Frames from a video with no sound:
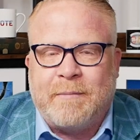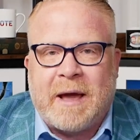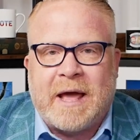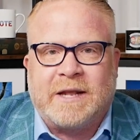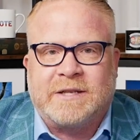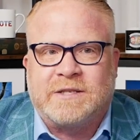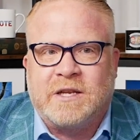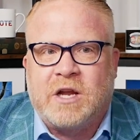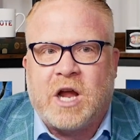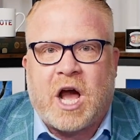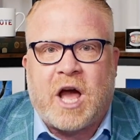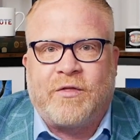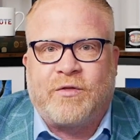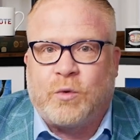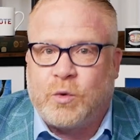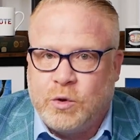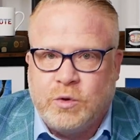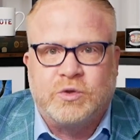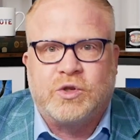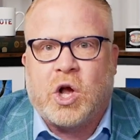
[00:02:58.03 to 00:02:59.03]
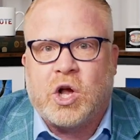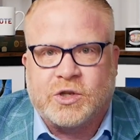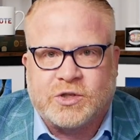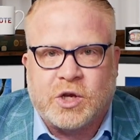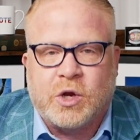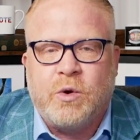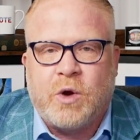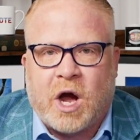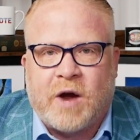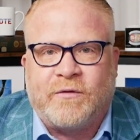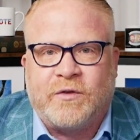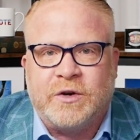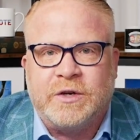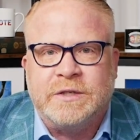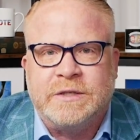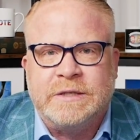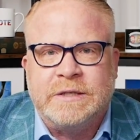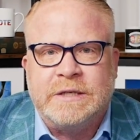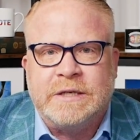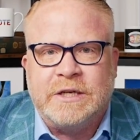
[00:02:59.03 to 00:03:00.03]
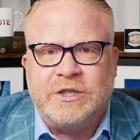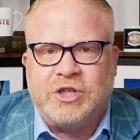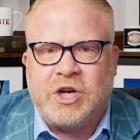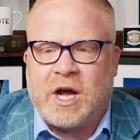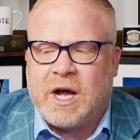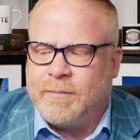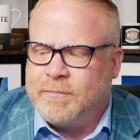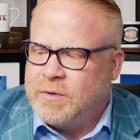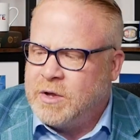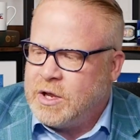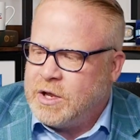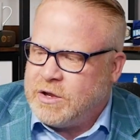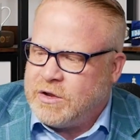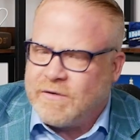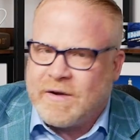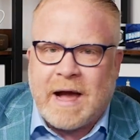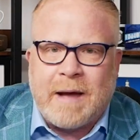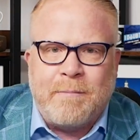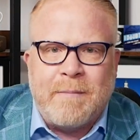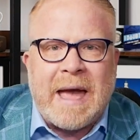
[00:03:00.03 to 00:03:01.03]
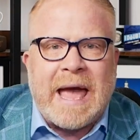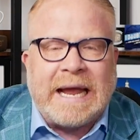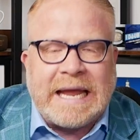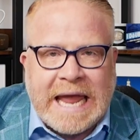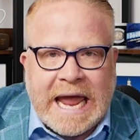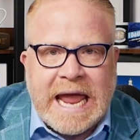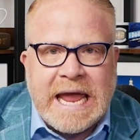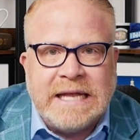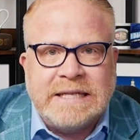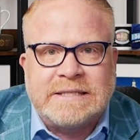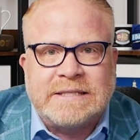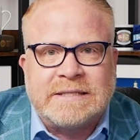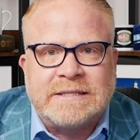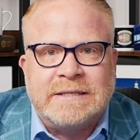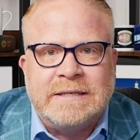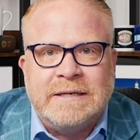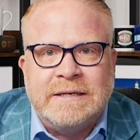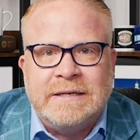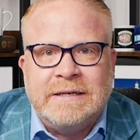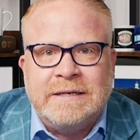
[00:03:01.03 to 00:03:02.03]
Madison Cawthorn, who's also offered a job. You got Matt Gaetz.